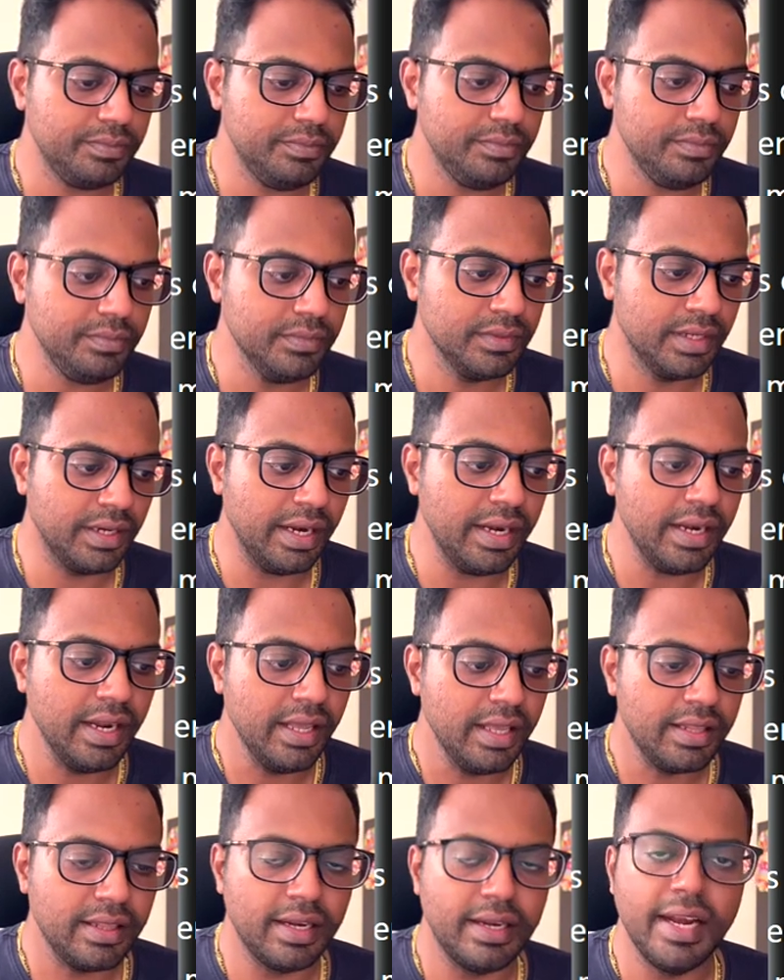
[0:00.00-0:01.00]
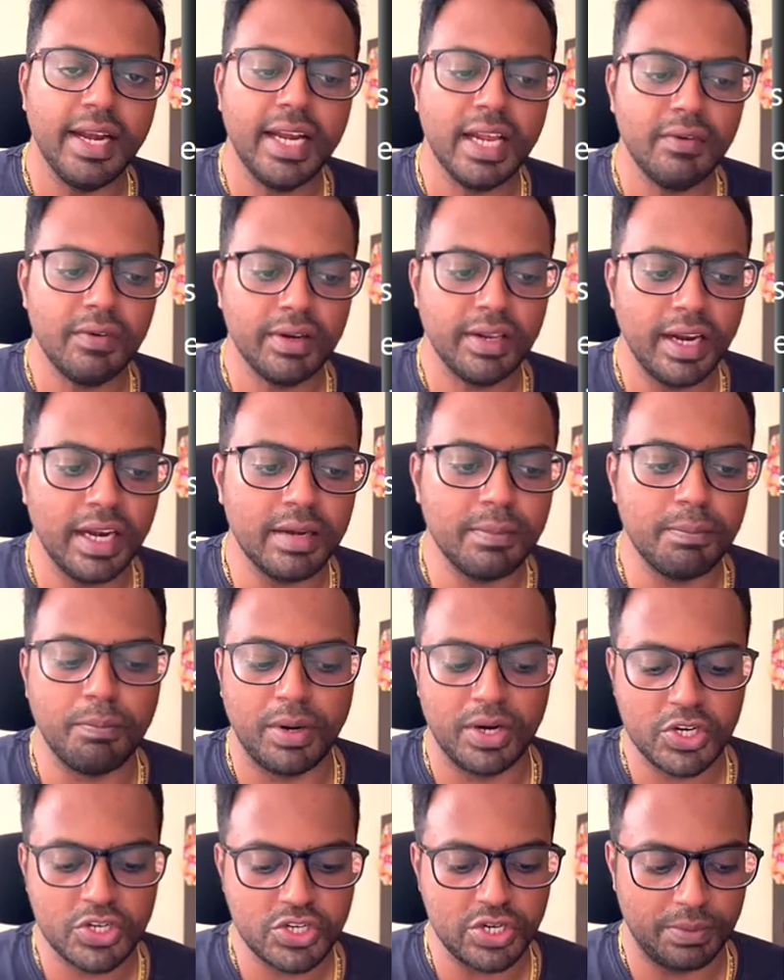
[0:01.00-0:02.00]
right? The data will get bunched
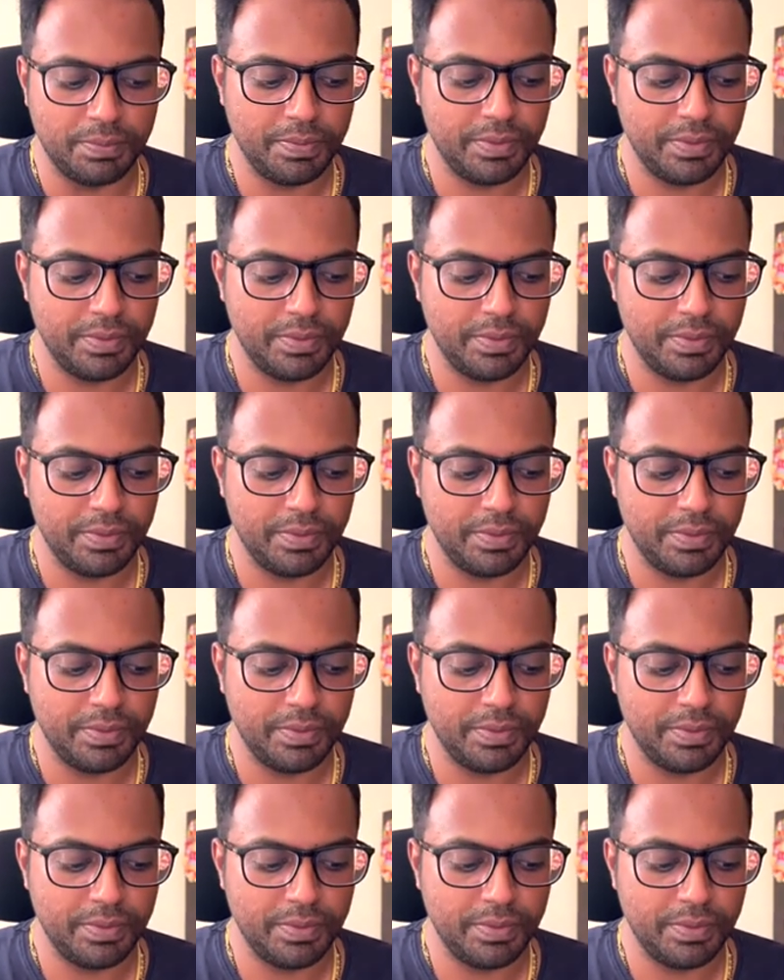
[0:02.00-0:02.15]
up.